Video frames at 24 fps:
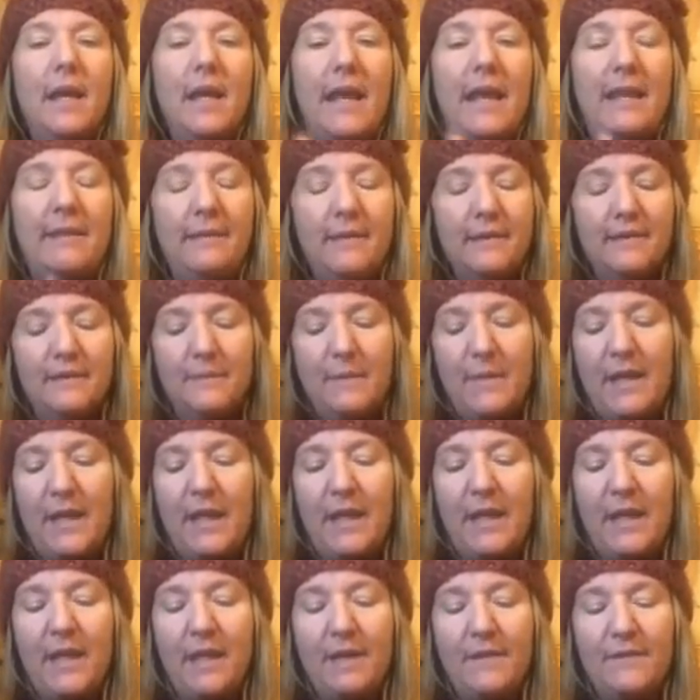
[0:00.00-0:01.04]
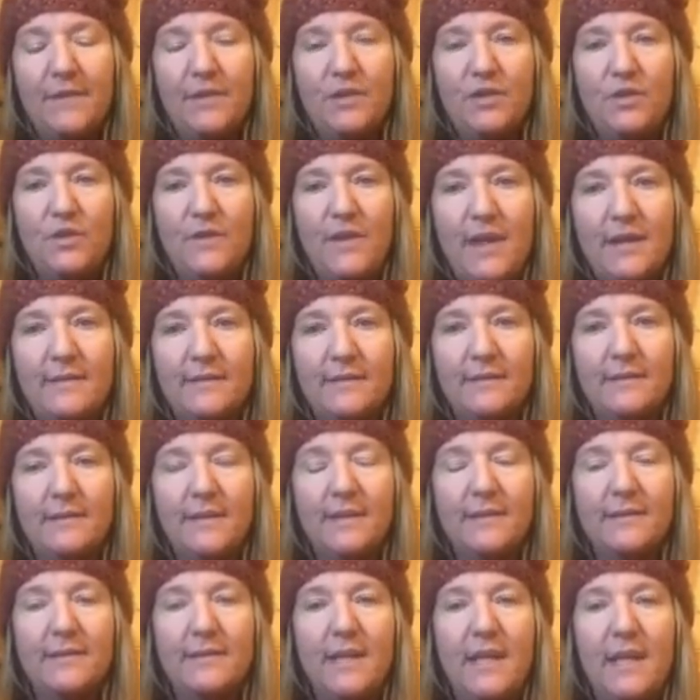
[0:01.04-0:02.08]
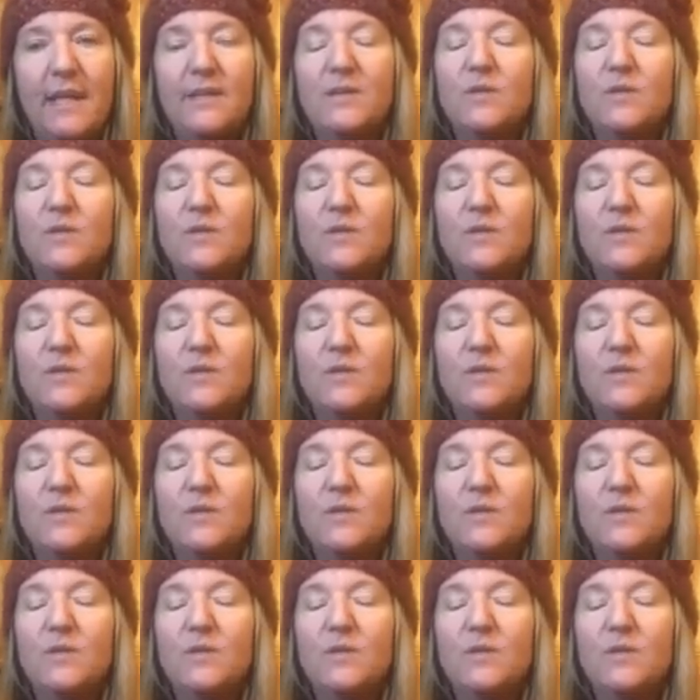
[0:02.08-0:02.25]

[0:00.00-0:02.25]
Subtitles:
and this beginning of the 2016.